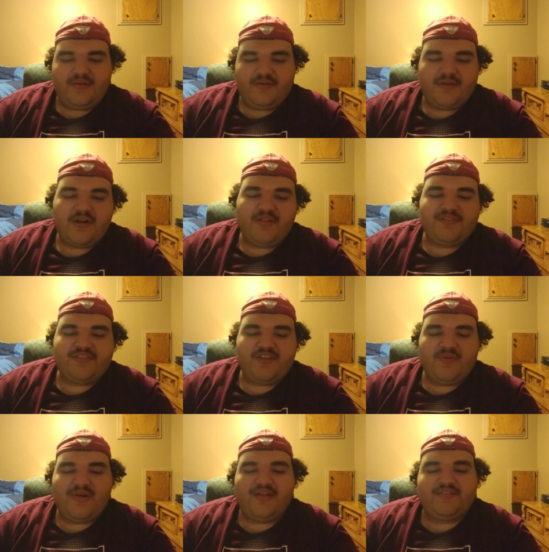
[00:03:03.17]
Nerlens
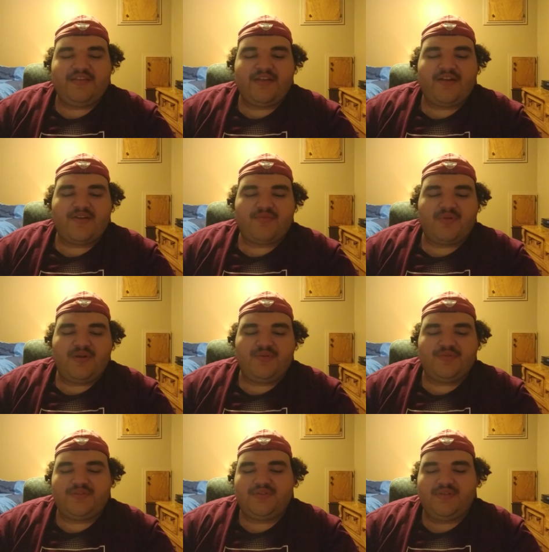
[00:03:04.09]
Noel, Derrick
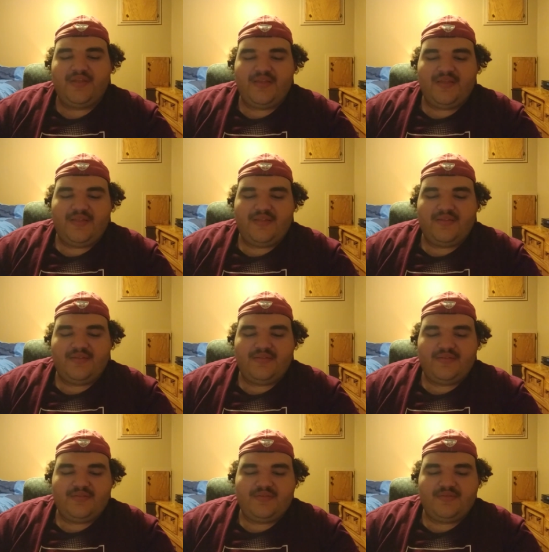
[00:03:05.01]
Rose,
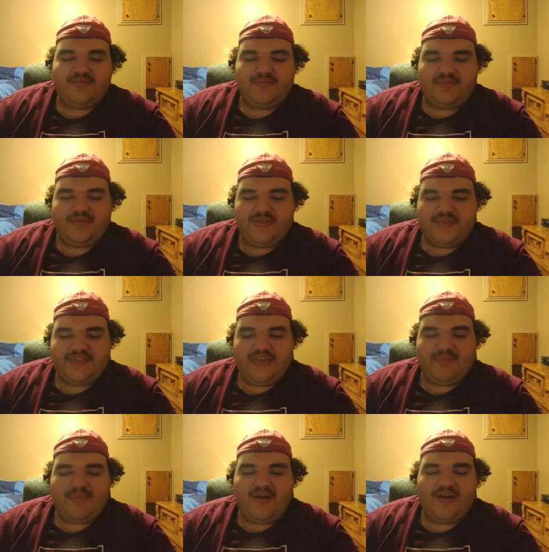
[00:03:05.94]

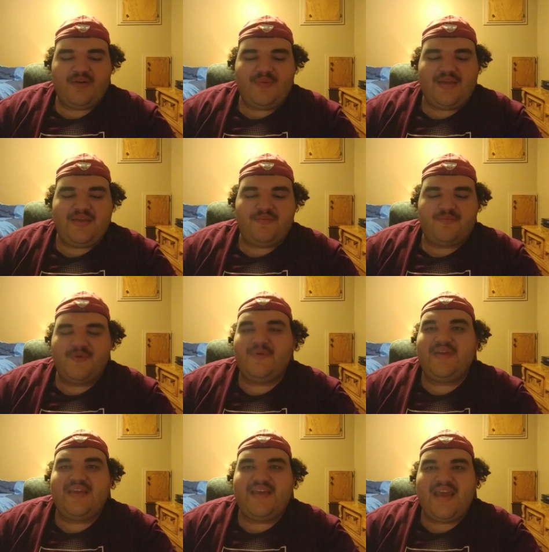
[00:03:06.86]
Tim Hardaway,
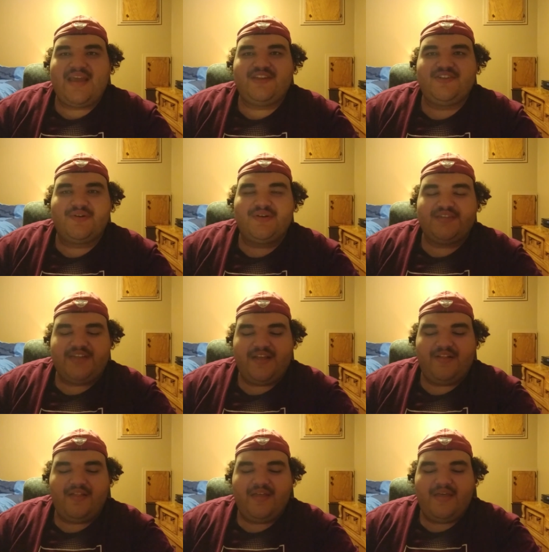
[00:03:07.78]
Rudy Gay, George
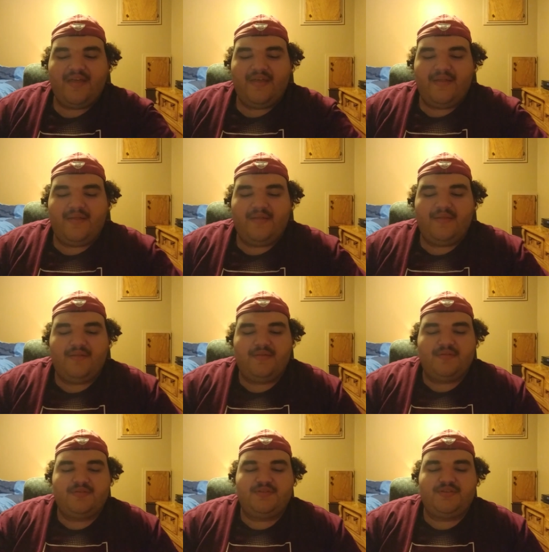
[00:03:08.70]
Hill.
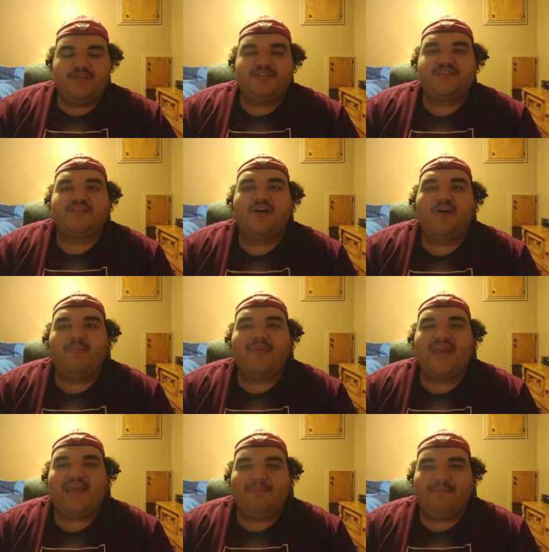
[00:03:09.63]
Just so
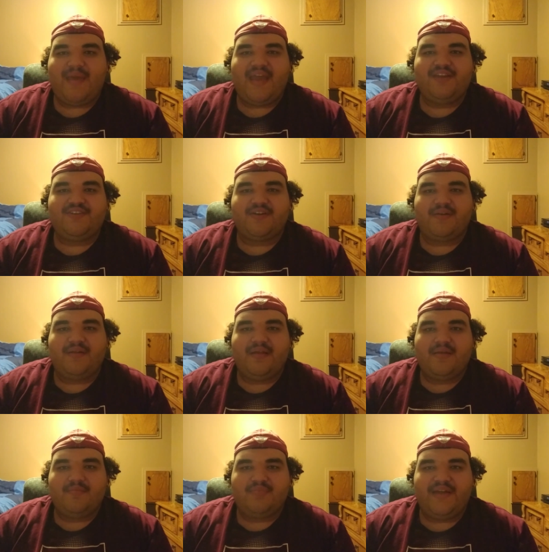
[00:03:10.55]
many major
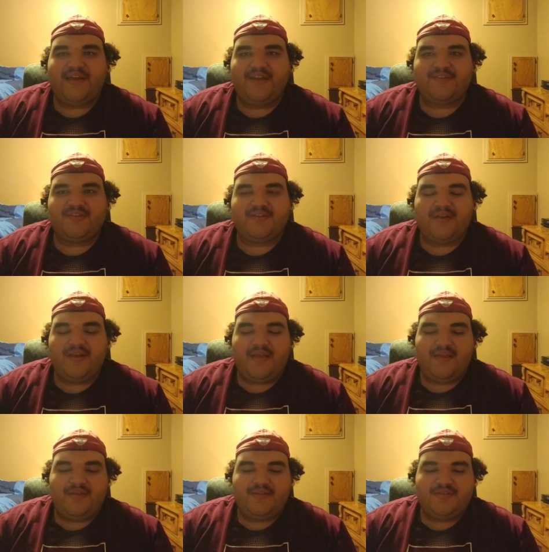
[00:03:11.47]
players are
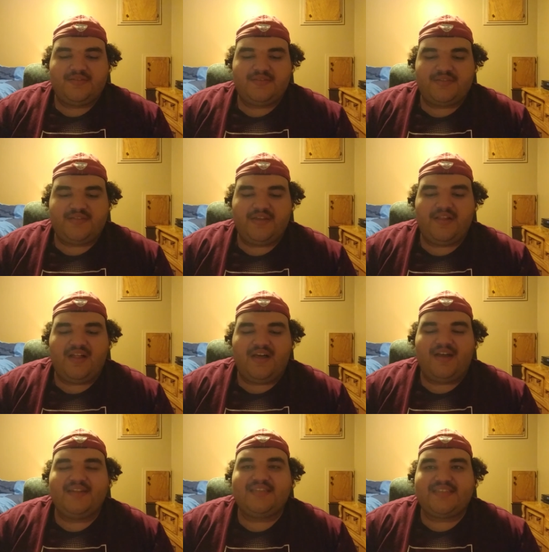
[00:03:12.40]
still
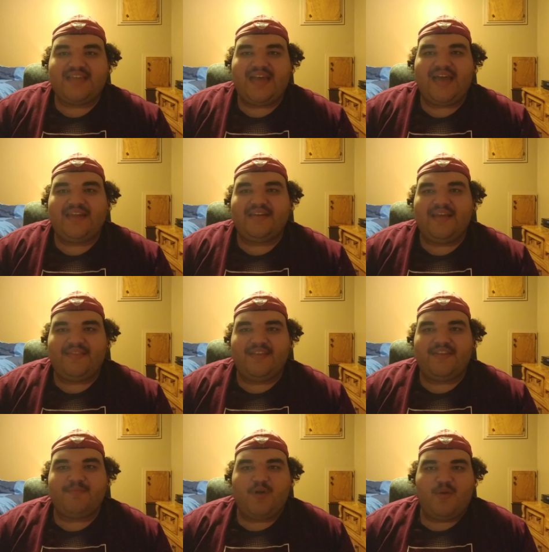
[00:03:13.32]
unsigned at
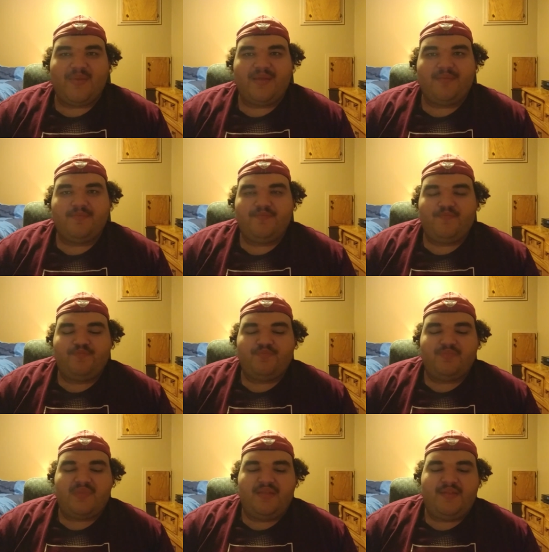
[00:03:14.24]
this moment.
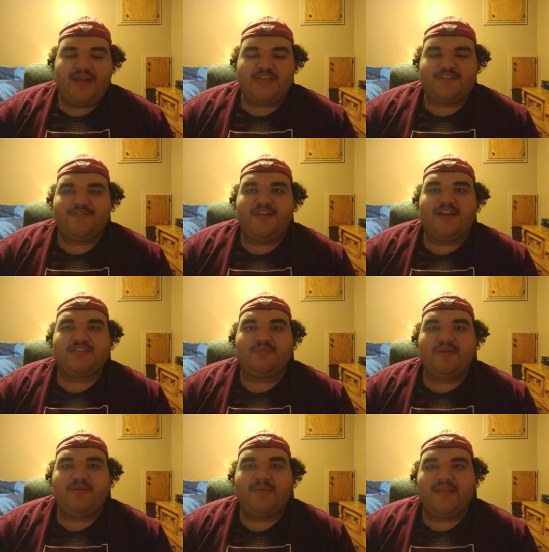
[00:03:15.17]
And the next few days are going
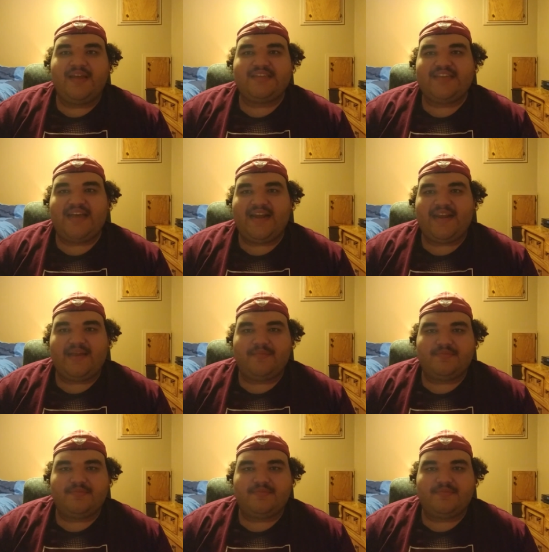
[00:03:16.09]
to be really exciting.